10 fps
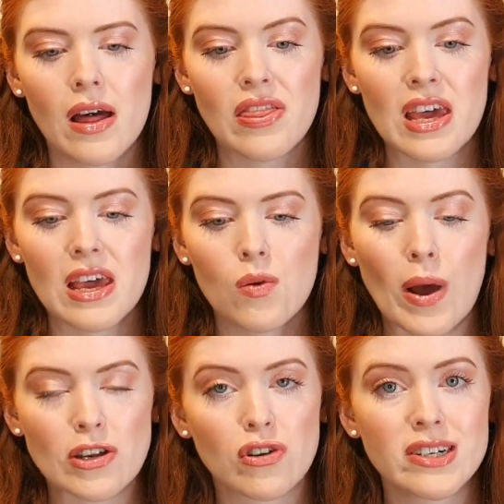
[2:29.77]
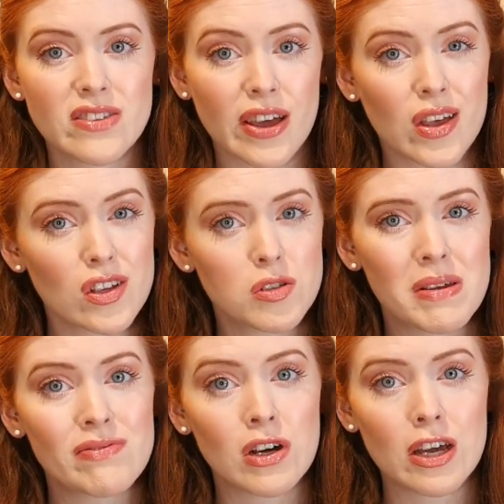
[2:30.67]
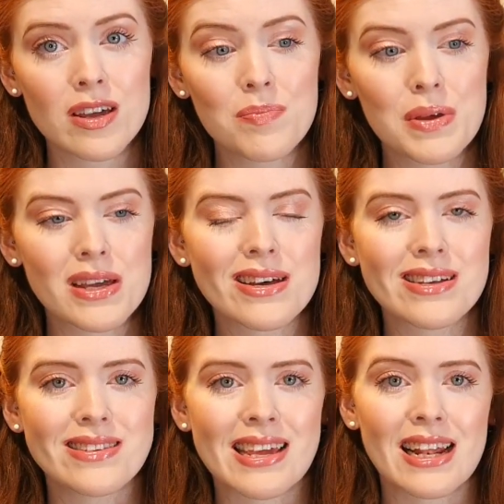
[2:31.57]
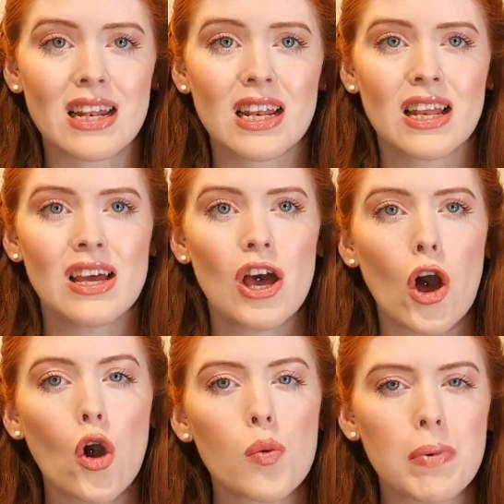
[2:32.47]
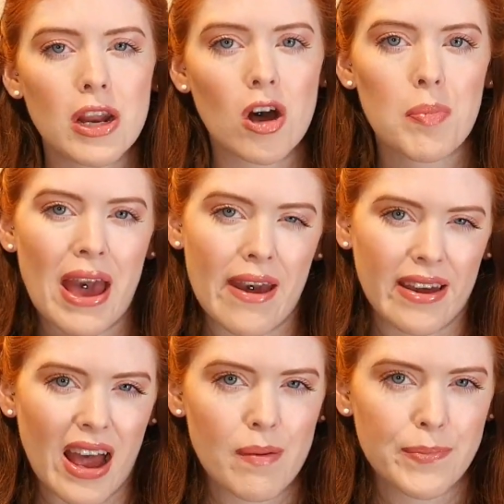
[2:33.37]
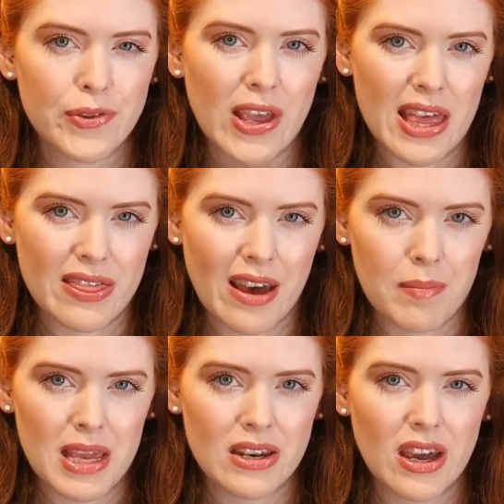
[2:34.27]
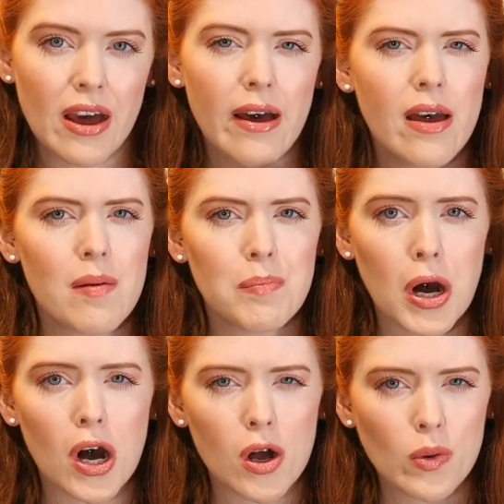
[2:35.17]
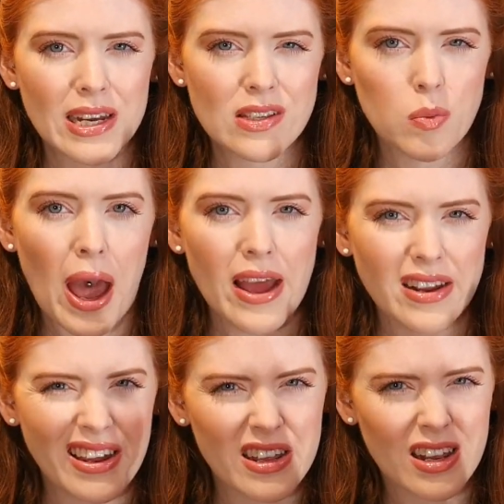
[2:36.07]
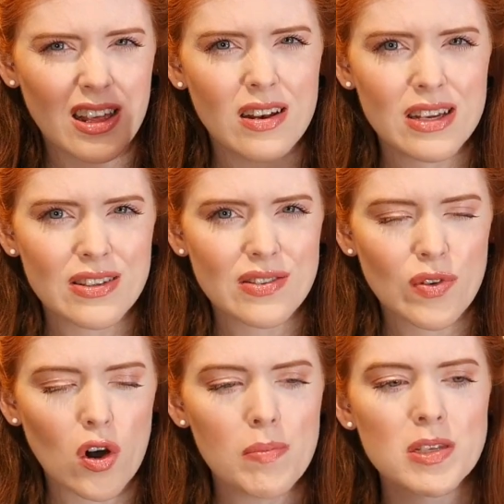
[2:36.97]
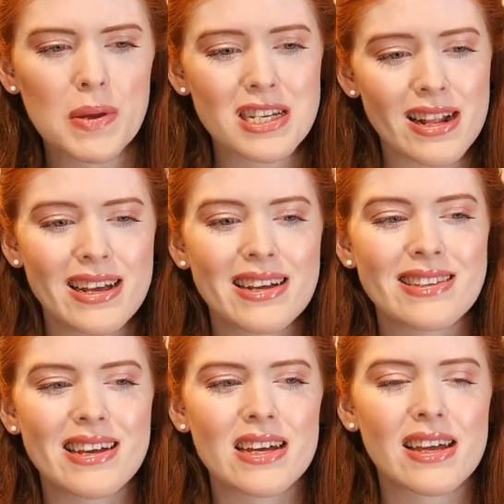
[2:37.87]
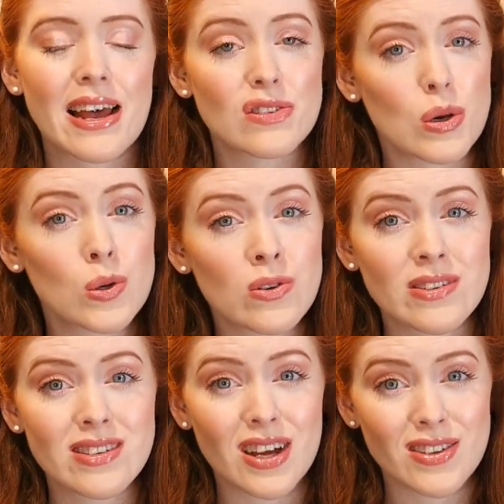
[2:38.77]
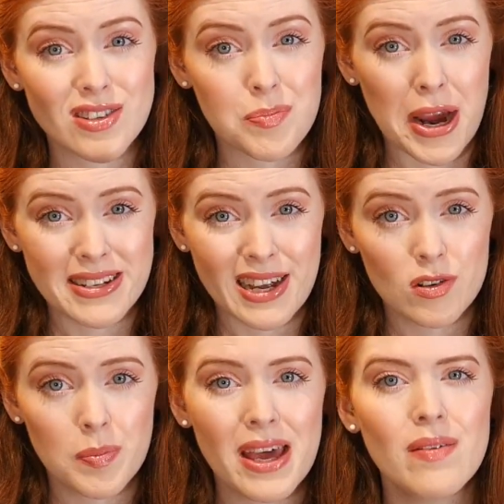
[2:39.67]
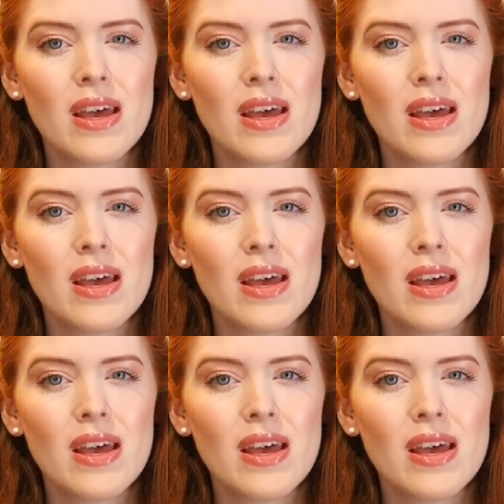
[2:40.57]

the wet-dry cycle to be followed because it'll open up air gaps in that media. Bark, when it's wet, can kind of lose form, especially as it gets older and starts to break down a bit.